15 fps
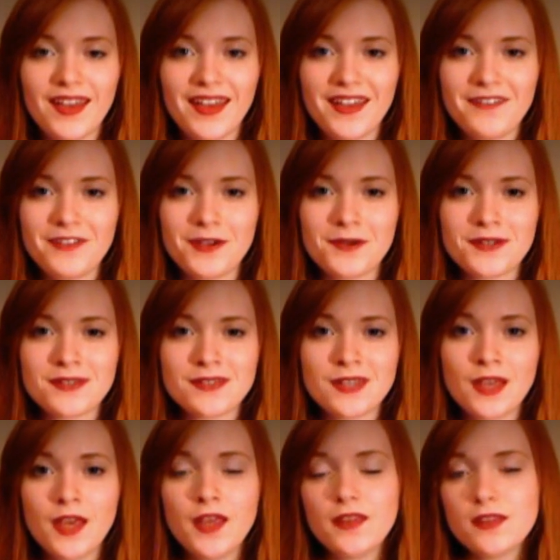Hey viewers,
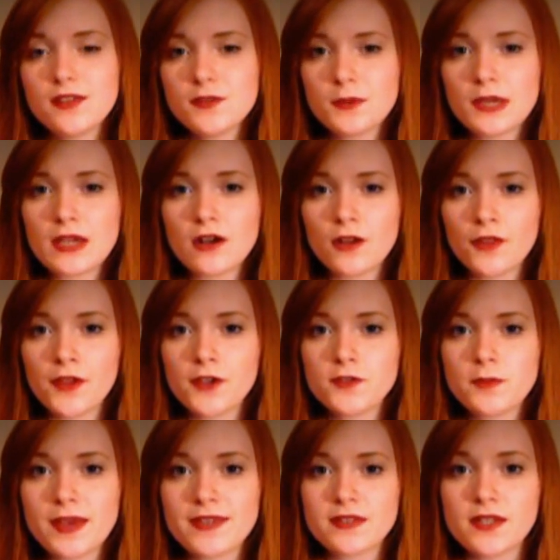this week on
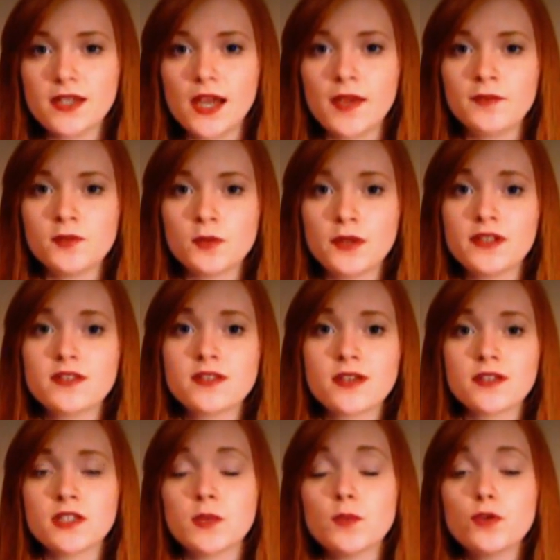Those Pesky Dames we're
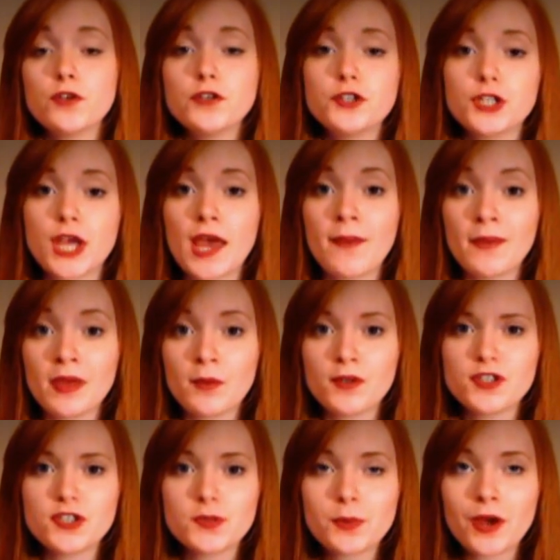discussing prude shaming,
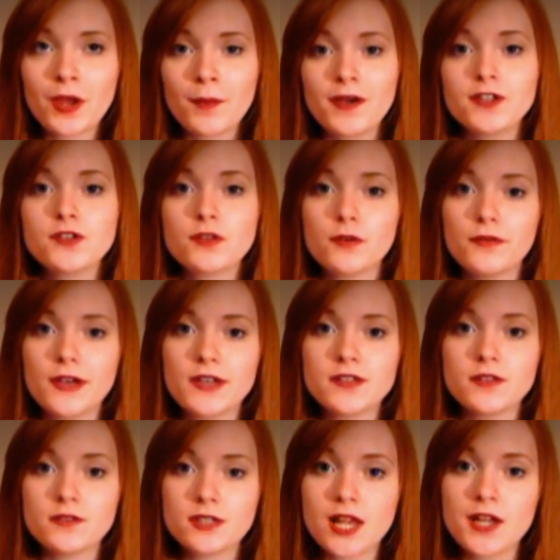which is pretty much the
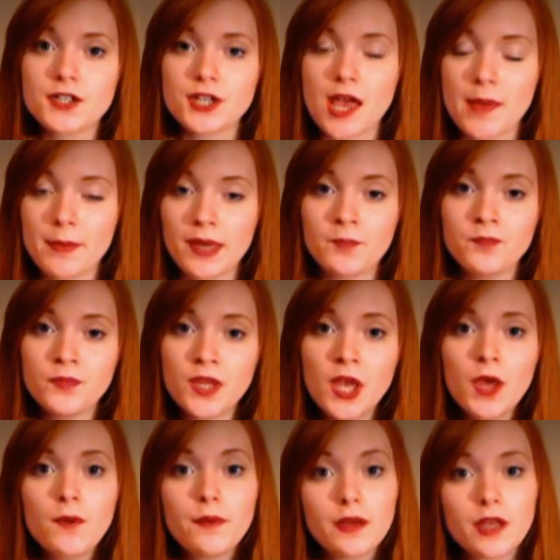reverse of slut shaming.
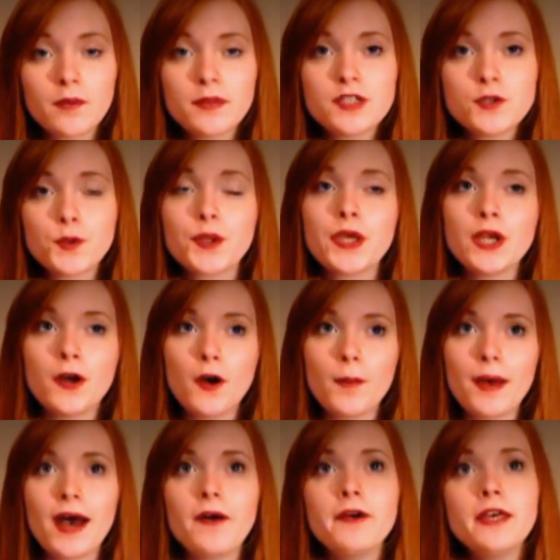We're going to be talking a lot
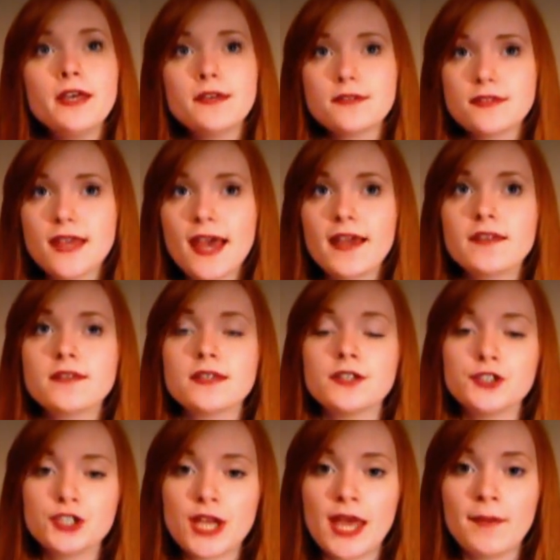about sex
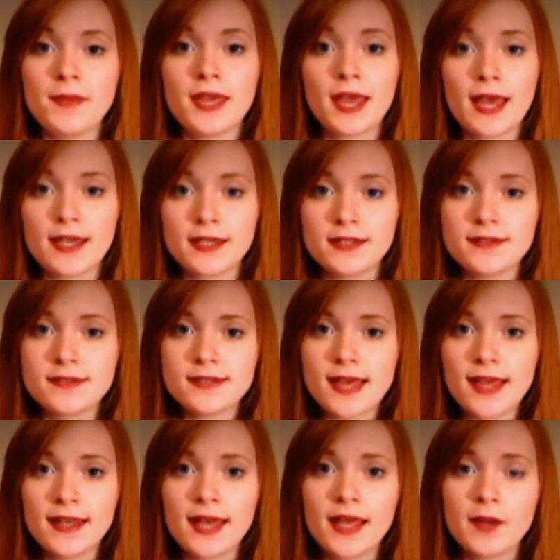and shaming and
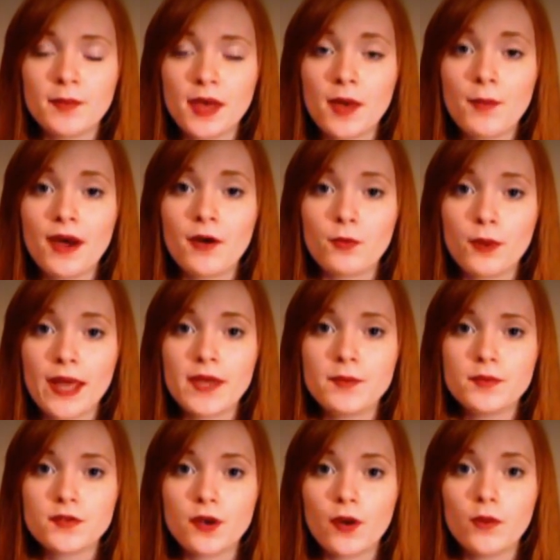consent and a bit about
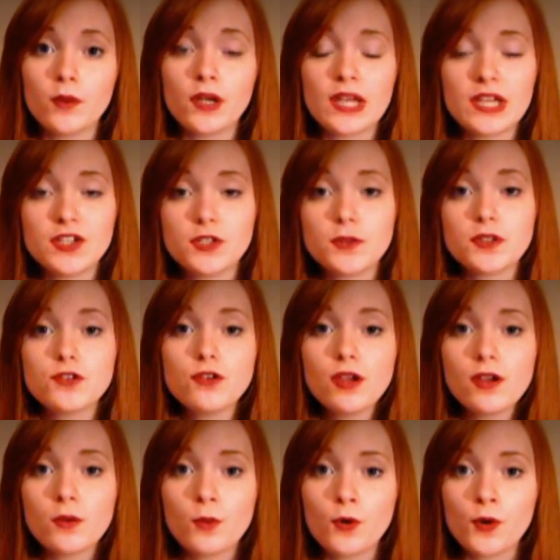rape, so I want to issue a
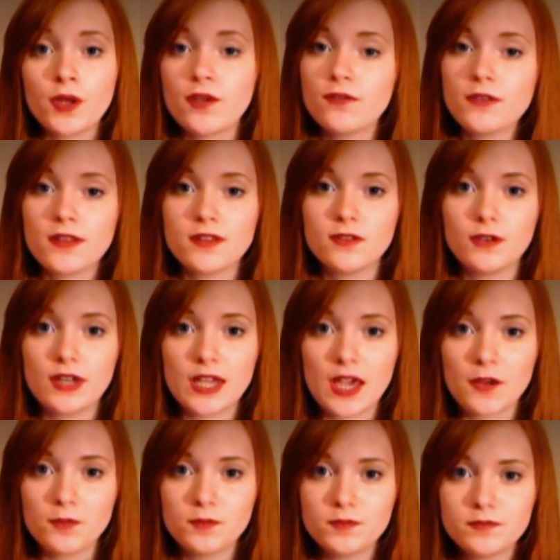trigger warning for this video.